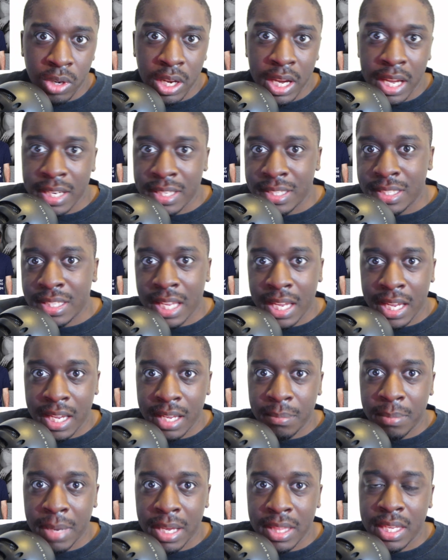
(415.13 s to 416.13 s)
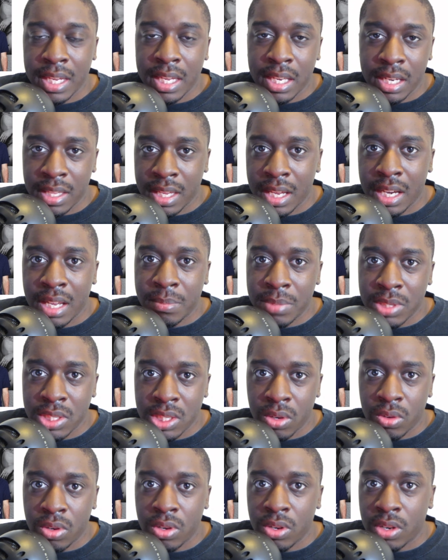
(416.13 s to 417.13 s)
kind of stand by the end of that
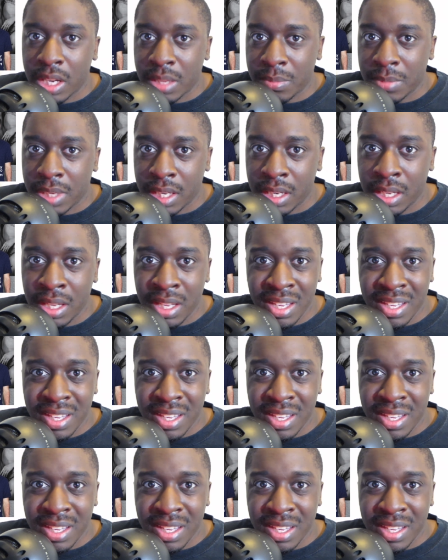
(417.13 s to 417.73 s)
episode. You know what I mean?